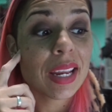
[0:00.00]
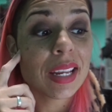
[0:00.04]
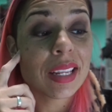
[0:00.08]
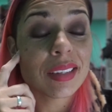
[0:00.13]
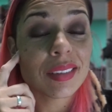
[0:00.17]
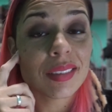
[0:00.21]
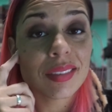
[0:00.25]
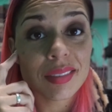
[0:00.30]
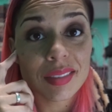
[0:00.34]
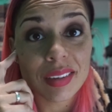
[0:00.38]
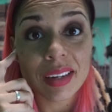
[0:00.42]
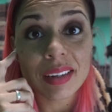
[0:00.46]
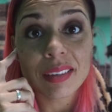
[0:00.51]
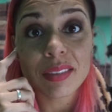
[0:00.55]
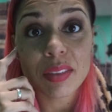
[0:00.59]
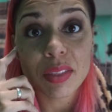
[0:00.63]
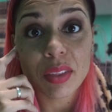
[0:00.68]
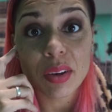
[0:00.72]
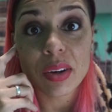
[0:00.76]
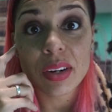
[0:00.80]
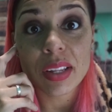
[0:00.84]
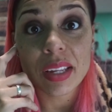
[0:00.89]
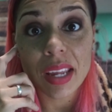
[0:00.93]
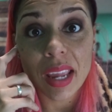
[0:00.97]
it is six
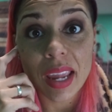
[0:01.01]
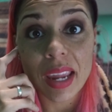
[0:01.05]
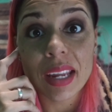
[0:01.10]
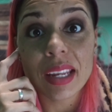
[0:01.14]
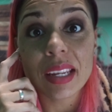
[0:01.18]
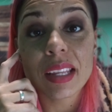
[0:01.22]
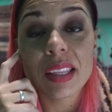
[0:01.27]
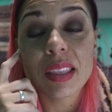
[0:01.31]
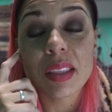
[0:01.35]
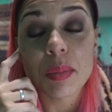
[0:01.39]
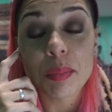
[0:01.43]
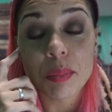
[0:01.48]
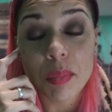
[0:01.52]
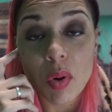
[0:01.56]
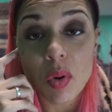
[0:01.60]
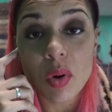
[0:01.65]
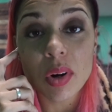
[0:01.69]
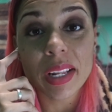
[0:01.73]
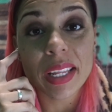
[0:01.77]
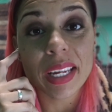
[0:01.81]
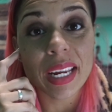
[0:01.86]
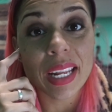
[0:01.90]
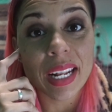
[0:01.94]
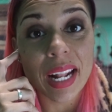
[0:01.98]
thirty-eight in the
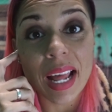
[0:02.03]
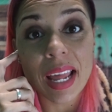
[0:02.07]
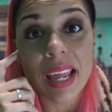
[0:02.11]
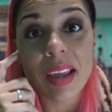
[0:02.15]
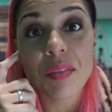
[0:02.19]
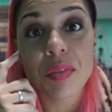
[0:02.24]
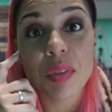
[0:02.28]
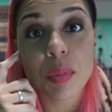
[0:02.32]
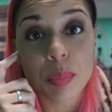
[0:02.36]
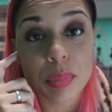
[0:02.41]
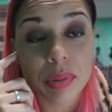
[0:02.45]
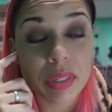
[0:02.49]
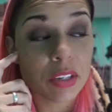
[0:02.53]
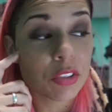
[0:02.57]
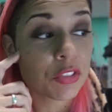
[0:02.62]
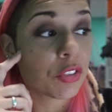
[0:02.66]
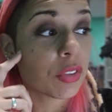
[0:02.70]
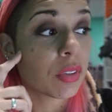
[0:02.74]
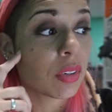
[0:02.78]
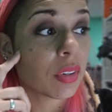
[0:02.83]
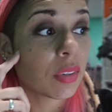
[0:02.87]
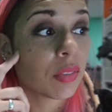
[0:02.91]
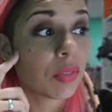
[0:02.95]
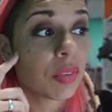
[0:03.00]
morning and I have the
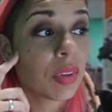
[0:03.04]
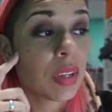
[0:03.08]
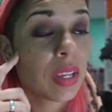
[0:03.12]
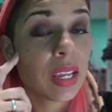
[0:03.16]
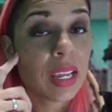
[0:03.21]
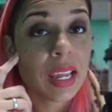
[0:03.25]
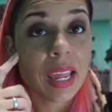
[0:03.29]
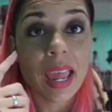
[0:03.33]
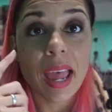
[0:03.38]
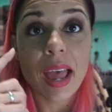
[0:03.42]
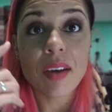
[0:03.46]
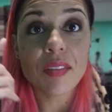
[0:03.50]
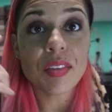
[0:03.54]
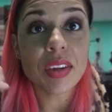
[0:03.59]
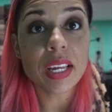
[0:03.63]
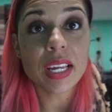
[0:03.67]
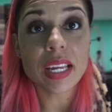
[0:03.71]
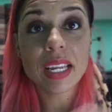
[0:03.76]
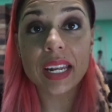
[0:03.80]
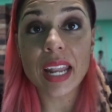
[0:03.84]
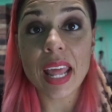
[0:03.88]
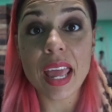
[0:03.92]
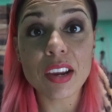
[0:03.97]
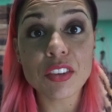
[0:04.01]
pleasure of
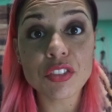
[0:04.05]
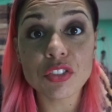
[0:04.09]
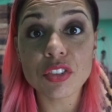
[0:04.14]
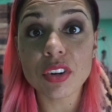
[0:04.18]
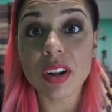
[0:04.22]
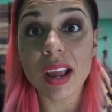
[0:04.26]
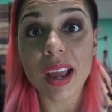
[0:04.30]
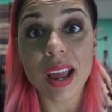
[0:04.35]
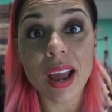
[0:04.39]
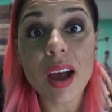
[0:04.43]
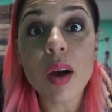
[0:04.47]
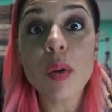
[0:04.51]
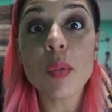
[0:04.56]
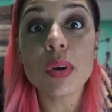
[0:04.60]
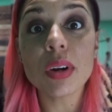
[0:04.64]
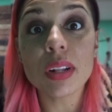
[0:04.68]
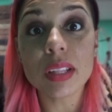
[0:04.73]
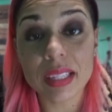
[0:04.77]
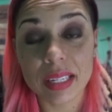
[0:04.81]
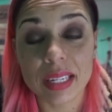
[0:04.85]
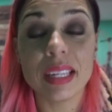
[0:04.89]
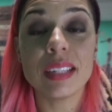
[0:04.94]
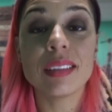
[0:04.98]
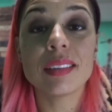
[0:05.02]
having an extra hour
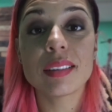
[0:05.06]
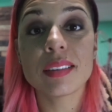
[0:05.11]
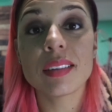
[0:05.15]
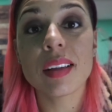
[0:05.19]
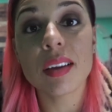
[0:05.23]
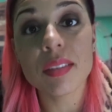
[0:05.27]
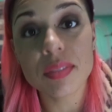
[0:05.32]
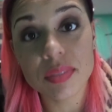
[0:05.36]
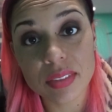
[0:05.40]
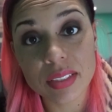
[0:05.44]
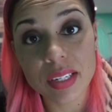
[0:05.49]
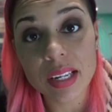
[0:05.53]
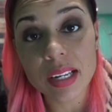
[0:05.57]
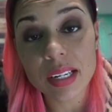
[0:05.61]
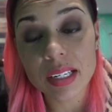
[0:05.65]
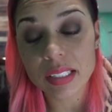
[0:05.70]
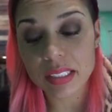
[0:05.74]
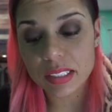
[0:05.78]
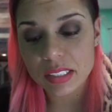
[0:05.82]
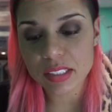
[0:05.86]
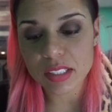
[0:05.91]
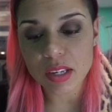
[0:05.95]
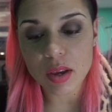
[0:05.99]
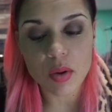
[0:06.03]
to get stuff
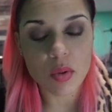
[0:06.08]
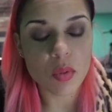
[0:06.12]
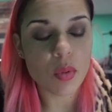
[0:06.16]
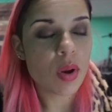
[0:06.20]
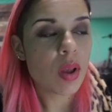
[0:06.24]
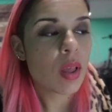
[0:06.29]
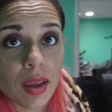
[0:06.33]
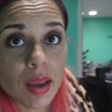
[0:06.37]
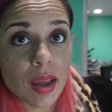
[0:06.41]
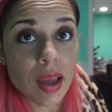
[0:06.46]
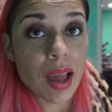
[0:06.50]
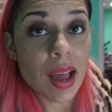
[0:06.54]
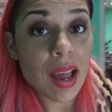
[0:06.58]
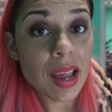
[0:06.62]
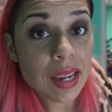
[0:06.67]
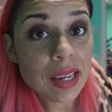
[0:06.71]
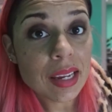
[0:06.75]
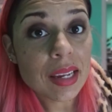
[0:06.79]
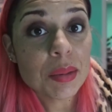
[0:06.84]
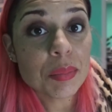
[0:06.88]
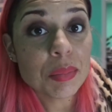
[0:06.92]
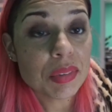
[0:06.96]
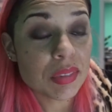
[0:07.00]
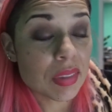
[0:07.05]
done. So
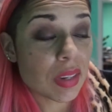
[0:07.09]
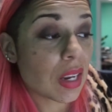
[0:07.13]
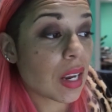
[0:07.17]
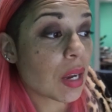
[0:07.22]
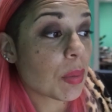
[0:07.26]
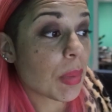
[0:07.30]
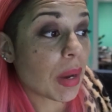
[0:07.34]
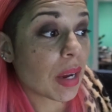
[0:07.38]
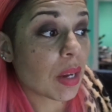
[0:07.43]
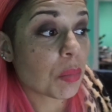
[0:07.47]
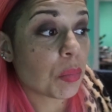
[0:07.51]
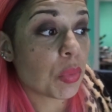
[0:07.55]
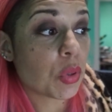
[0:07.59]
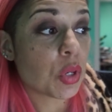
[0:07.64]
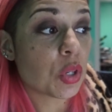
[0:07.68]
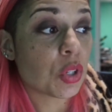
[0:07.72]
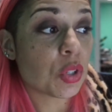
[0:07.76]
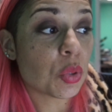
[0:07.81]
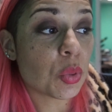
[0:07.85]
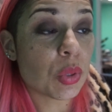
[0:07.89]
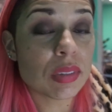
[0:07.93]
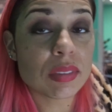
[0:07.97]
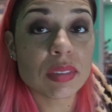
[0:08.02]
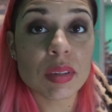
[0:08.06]
I am sitting at my computer
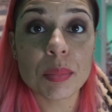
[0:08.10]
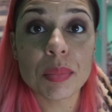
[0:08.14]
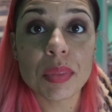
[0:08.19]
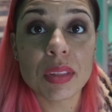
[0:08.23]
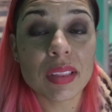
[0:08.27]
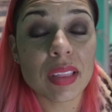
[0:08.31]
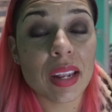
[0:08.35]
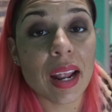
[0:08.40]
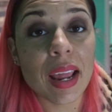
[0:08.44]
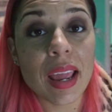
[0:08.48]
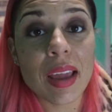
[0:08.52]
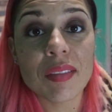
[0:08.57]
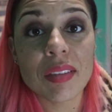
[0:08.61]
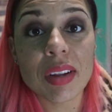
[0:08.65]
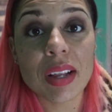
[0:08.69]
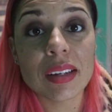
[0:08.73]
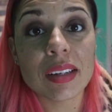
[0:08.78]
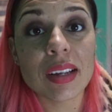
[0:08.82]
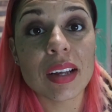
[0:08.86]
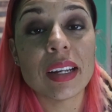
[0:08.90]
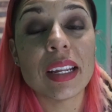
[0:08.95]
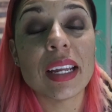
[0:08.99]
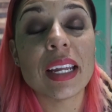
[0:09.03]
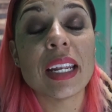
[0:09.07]
doing something that I have
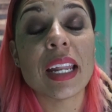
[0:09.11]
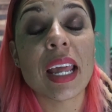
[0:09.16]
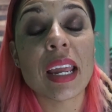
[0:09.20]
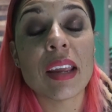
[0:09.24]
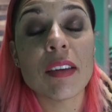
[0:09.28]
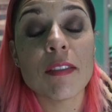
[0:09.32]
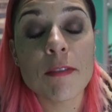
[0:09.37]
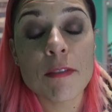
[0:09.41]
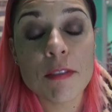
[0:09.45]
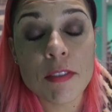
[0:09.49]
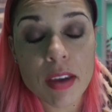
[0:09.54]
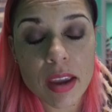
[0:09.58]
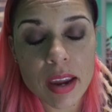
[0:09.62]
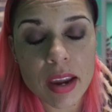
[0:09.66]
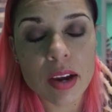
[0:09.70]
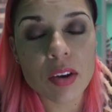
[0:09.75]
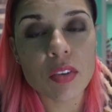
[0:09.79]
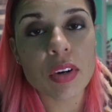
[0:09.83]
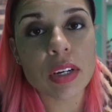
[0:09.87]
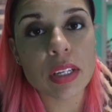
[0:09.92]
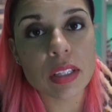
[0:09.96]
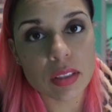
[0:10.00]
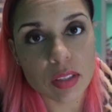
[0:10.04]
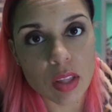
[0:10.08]
not done in a
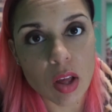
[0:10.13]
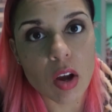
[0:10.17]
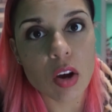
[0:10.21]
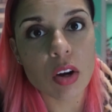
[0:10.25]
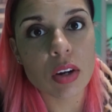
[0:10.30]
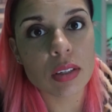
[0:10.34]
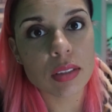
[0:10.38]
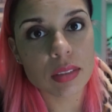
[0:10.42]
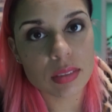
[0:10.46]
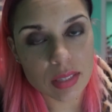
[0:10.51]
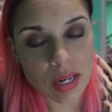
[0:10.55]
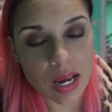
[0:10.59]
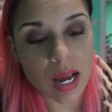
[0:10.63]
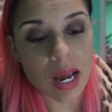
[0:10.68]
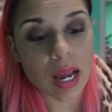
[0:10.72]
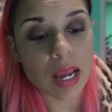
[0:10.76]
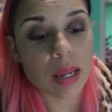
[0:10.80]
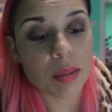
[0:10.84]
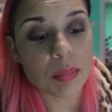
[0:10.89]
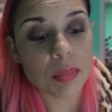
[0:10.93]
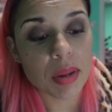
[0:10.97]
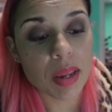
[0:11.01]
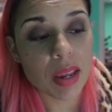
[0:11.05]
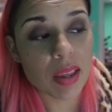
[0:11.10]
very long
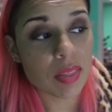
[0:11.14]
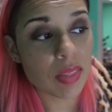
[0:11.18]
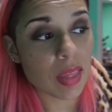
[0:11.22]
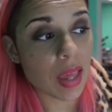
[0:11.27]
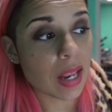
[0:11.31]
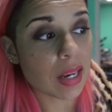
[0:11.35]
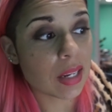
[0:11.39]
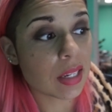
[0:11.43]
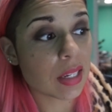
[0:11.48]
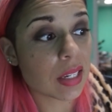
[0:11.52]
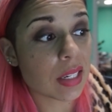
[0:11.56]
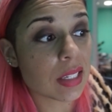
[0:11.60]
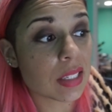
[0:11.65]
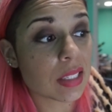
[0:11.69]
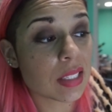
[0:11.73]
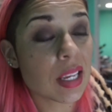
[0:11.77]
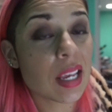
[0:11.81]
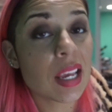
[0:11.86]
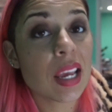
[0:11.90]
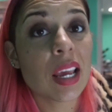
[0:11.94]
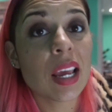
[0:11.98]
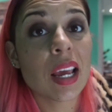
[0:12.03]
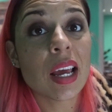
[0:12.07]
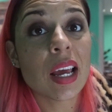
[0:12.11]
time, and that is